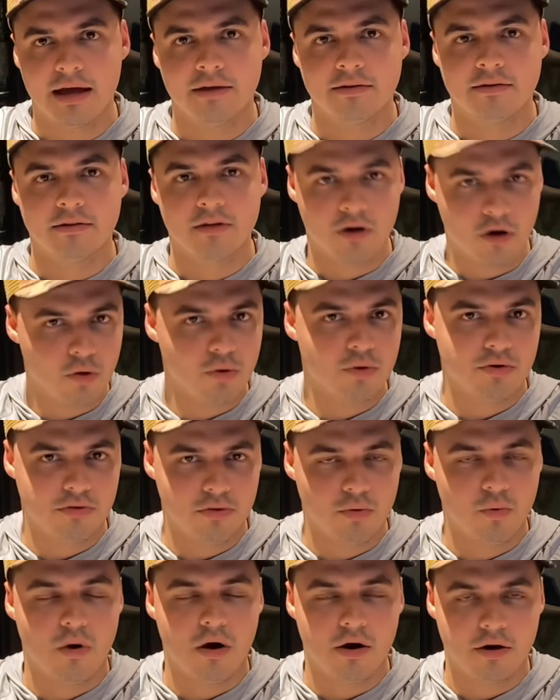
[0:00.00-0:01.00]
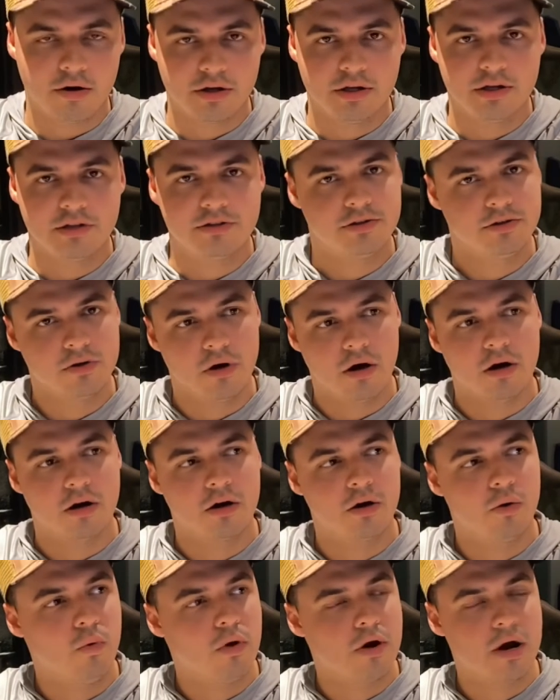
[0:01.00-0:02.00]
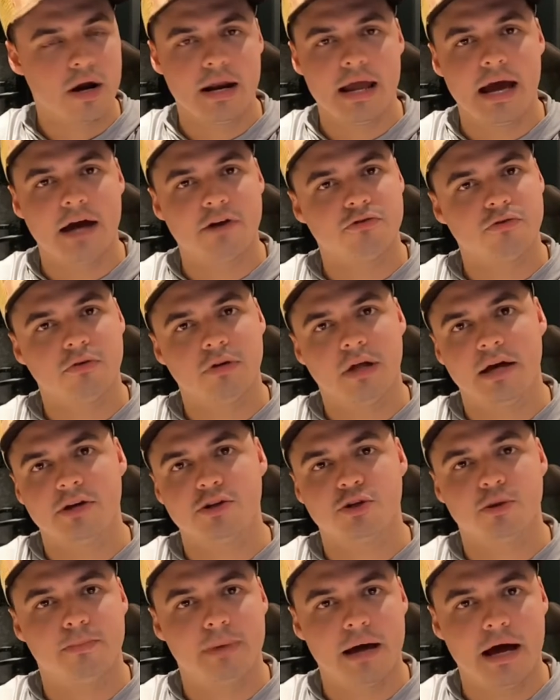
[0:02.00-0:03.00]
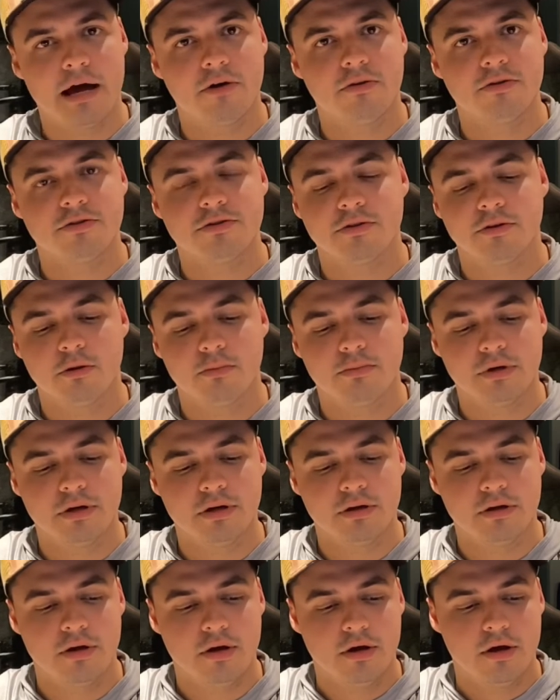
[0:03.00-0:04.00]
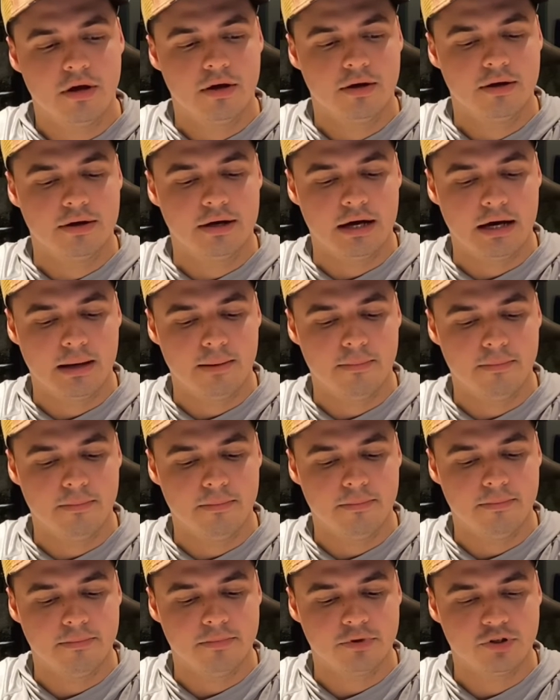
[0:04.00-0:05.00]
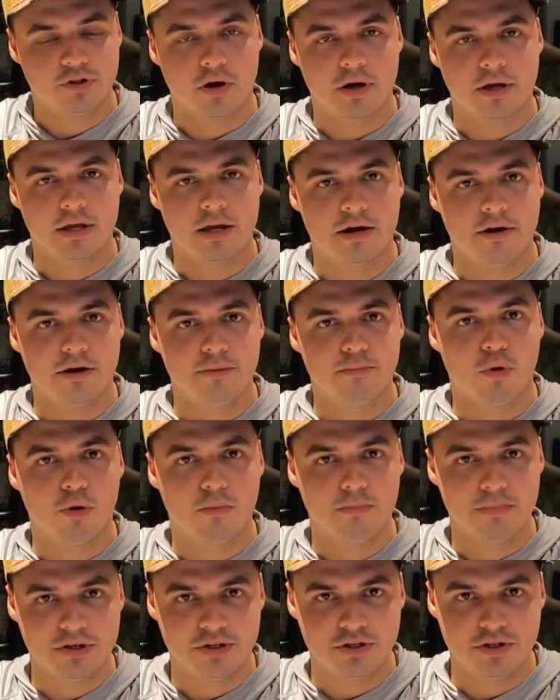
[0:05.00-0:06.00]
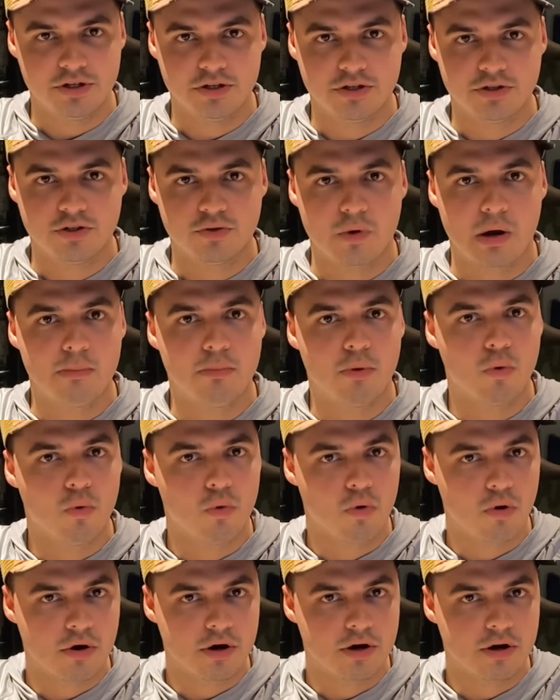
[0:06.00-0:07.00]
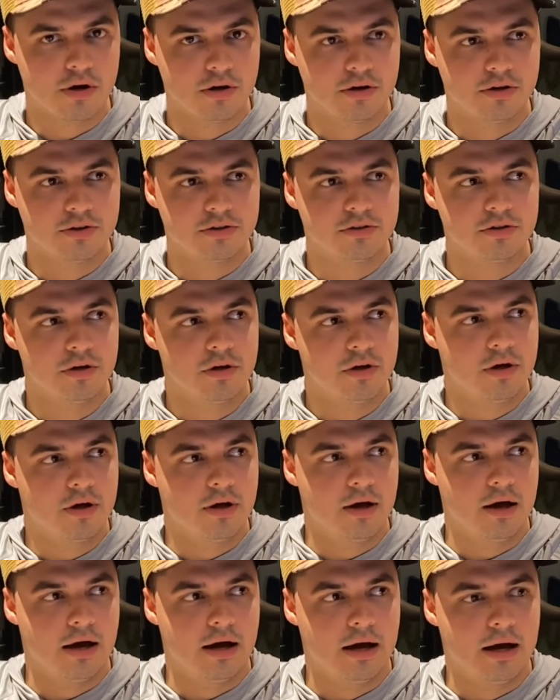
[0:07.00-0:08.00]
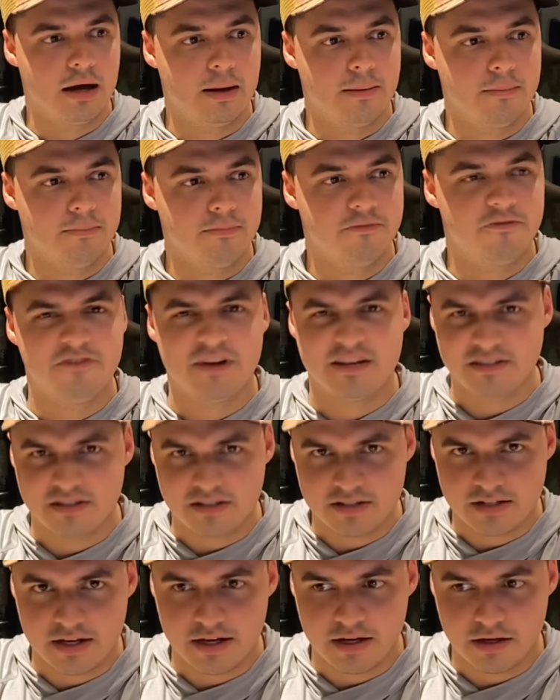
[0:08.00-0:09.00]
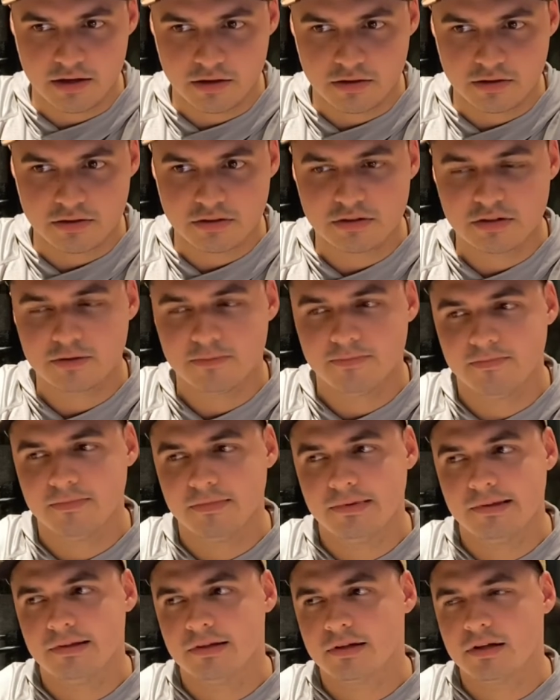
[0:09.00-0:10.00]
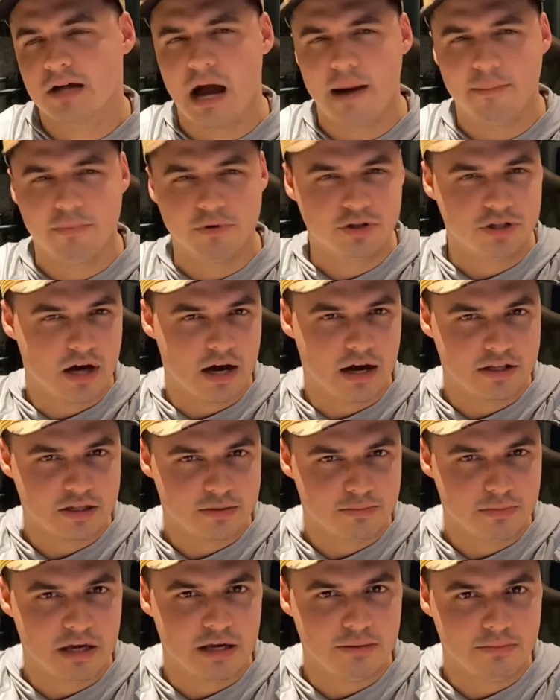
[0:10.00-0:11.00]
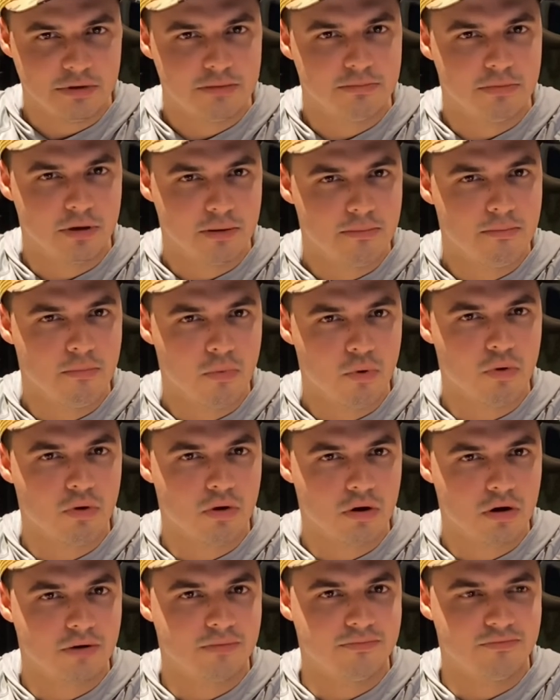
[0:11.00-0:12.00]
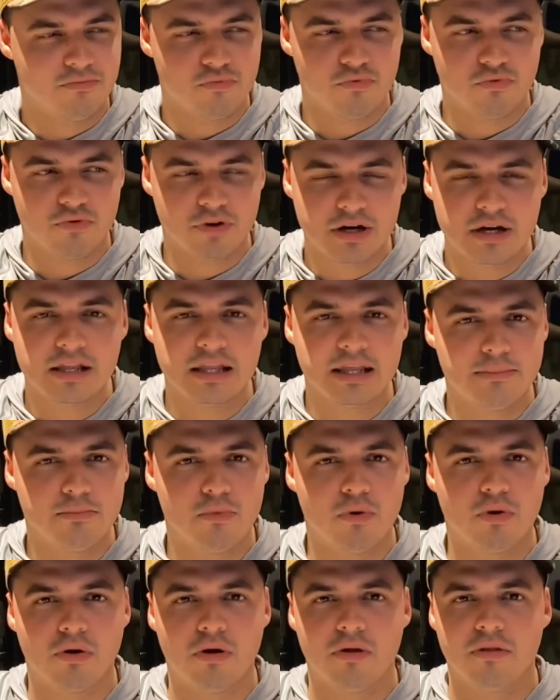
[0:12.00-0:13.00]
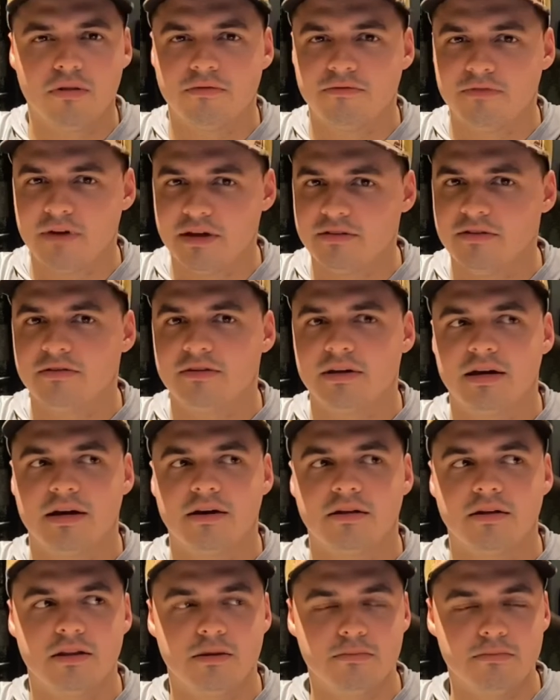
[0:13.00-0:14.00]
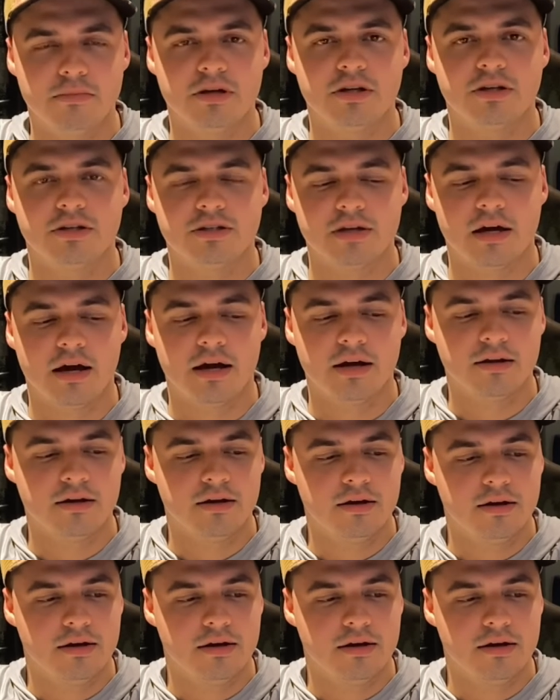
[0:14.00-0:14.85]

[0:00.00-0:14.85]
As the colder the water gets, you are going to want to naturalize your patterns a little bit. Start carrying more midges, rainbow warriors, pheasant tails, copper johns maybe, but really more on the pheasant tail and the midge side.